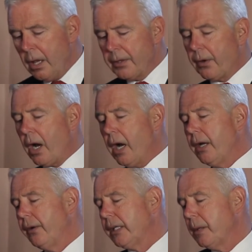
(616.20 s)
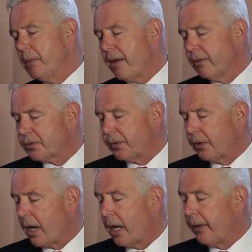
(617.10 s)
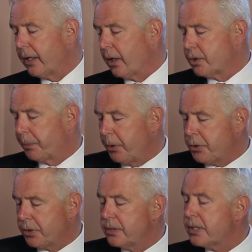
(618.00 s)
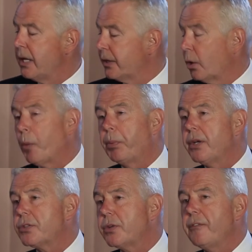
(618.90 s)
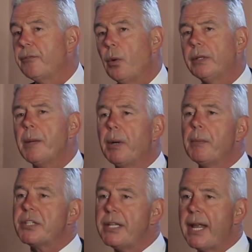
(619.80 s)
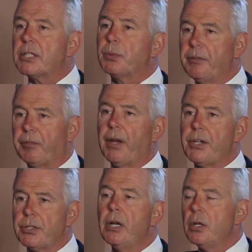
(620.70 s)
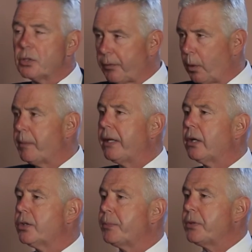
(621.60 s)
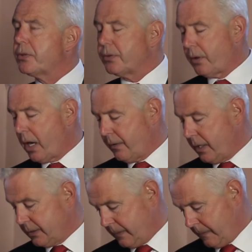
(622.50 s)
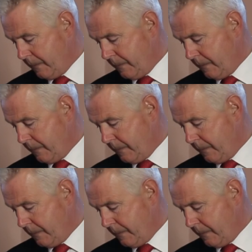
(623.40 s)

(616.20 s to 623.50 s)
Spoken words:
There are higher income levels for your IRA contributions. They're all pretty straightforward. They're pretty much indexed with inflation. So if you want to make contributions to your IRS,